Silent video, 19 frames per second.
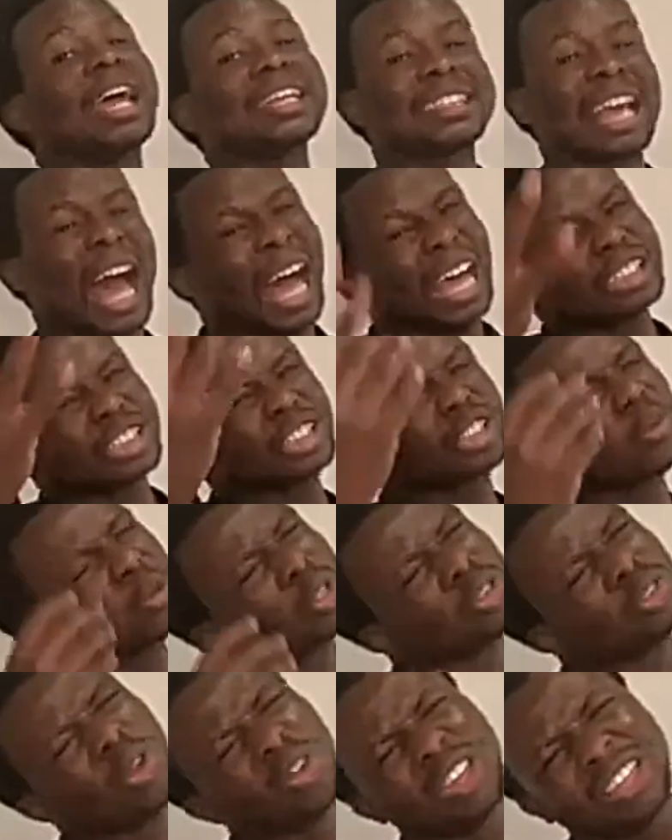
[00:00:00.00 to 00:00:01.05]
And as they
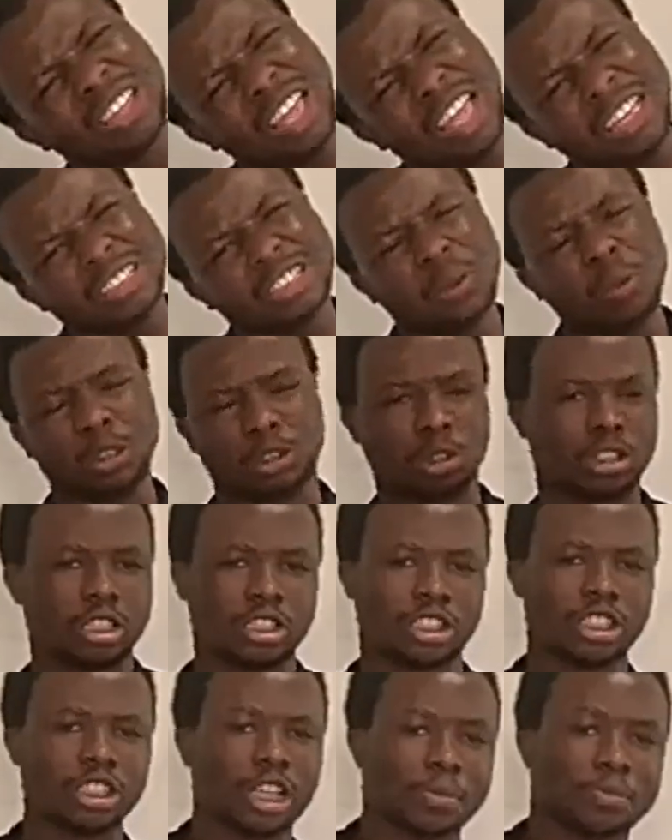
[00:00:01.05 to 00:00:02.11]
were talking,
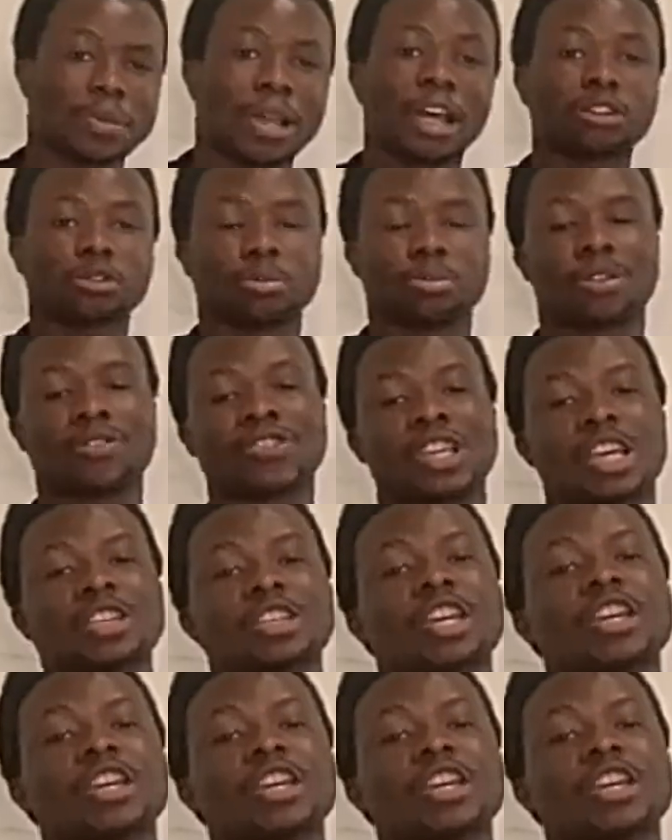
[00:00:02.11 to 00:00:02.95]
Jesus began to prophesy.